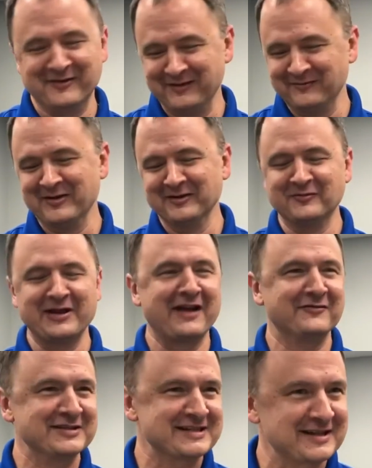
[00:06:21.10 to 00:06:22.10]
when, when, we
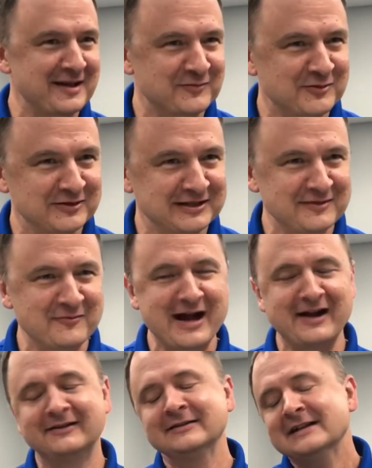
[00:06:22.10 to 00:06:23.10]
haven't slept really
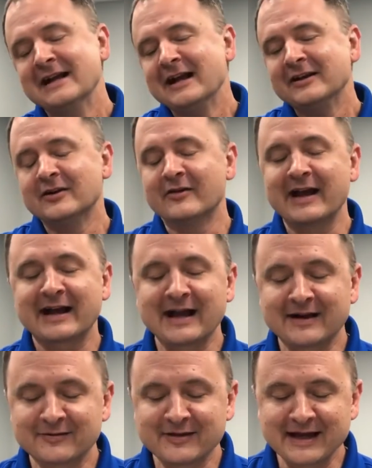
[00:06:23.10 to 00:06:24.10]
well, you know, that
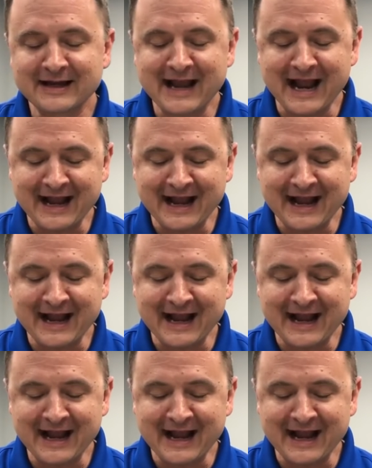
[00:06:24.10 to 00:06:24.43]
kind of thing.